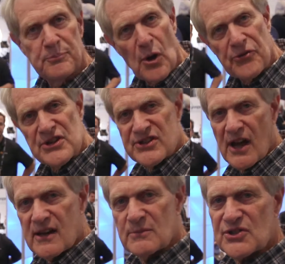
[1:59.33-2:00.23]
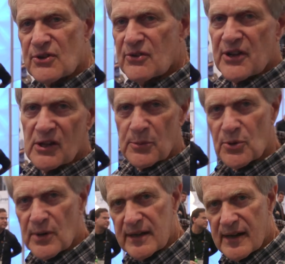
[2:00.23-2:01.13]
Both these items are available
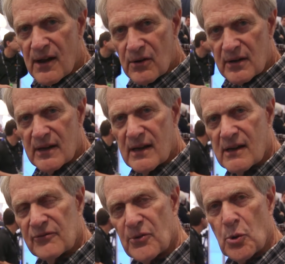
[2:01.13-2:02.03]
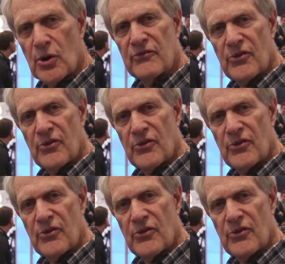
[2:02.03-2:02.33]
right now, and for more